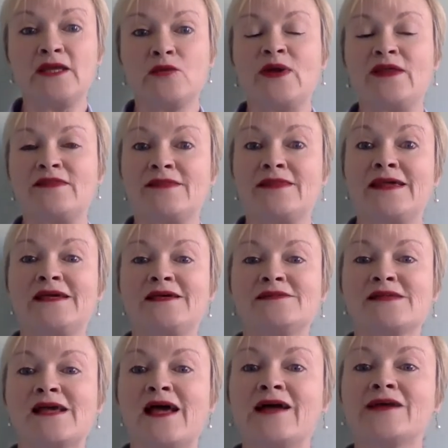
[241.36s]
whether there
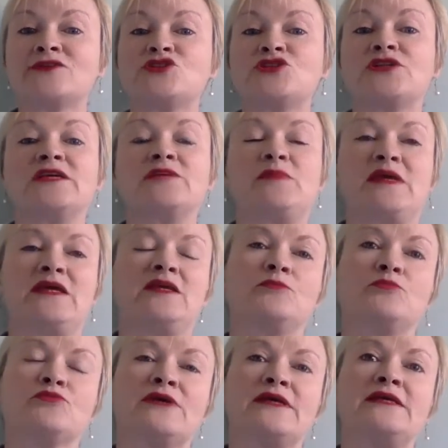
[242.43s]
has actually been a
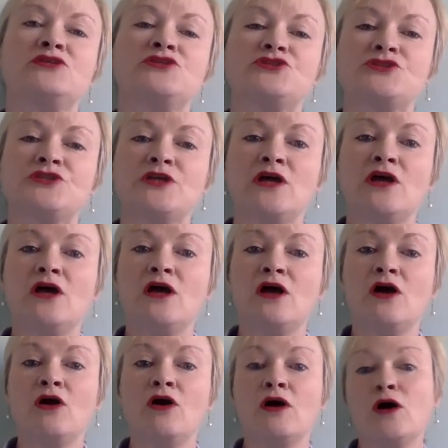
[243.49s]
breach
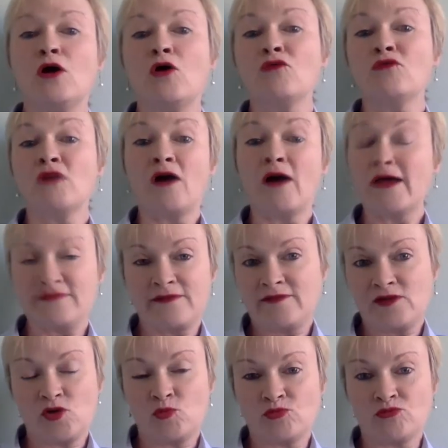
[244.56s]
of either
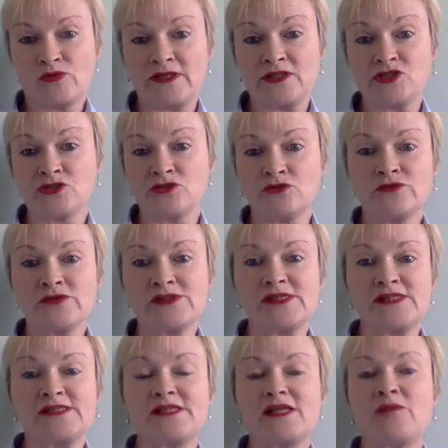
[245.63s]
the operational or the
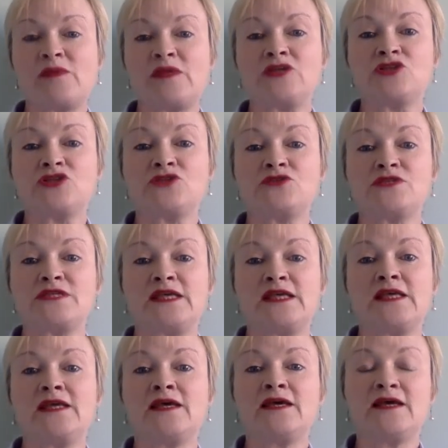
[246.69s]
systemic
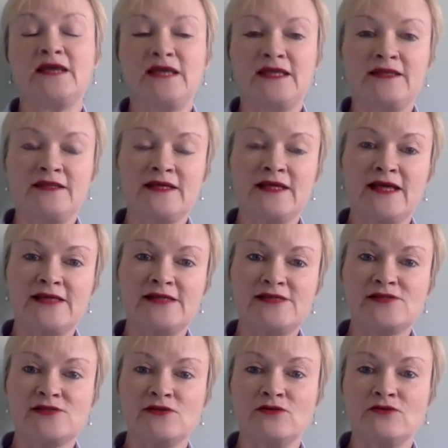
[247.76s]
duty in the
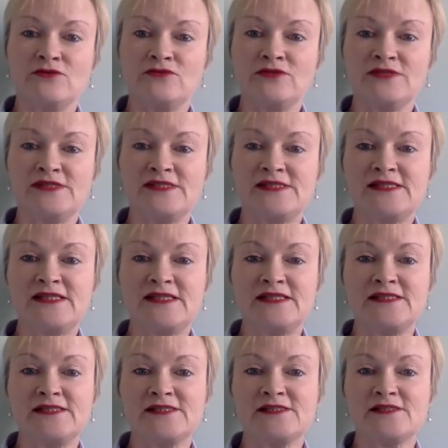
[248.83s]
case of the
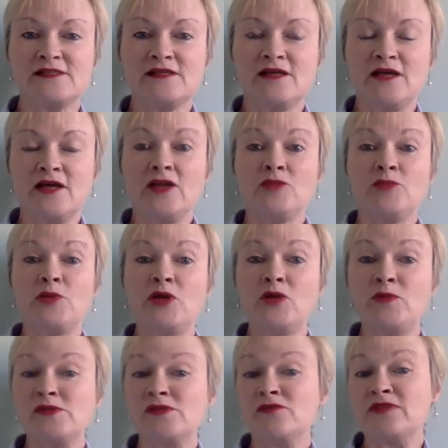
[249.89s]
deceased. The
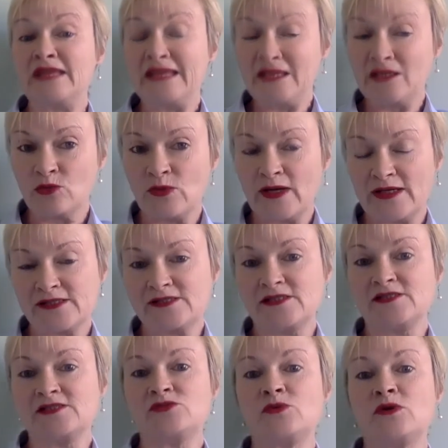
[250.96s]
purpose of an inquest
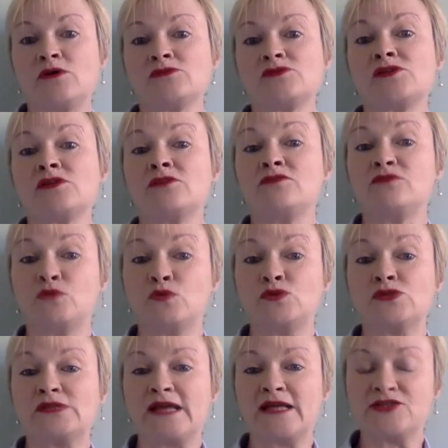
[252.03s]
is to answer the four
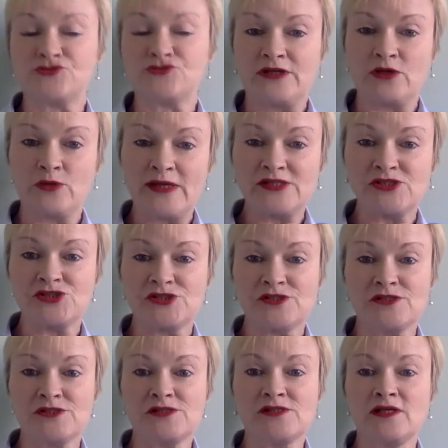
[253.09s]
statutory
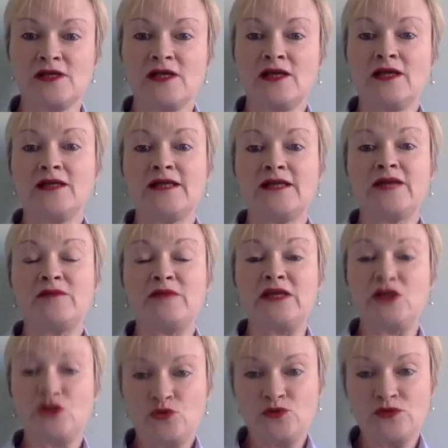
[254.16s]
questions,
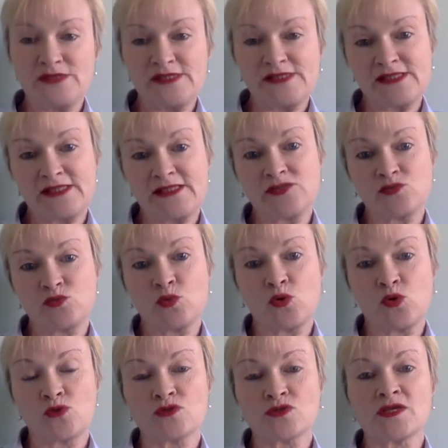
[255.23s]
namely who the deceased
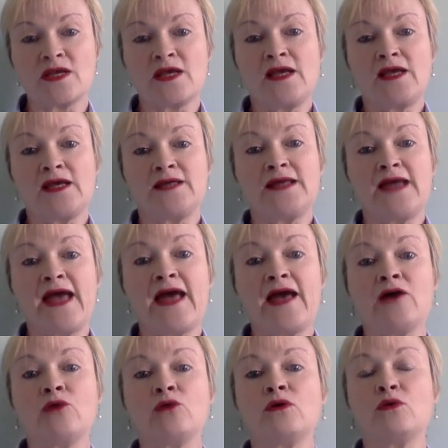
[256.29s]
was and
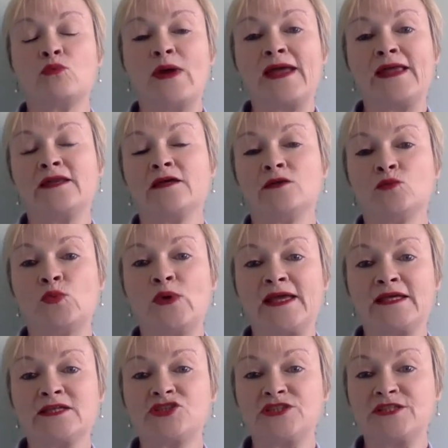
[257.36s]
how, when and
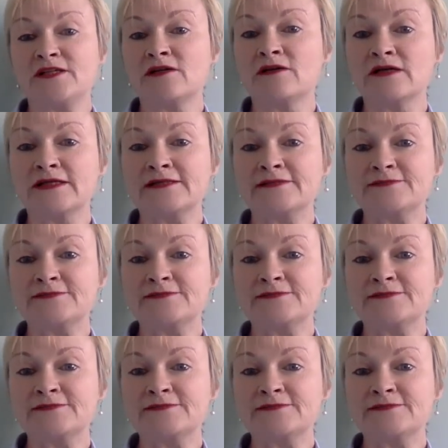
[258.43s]
where she died.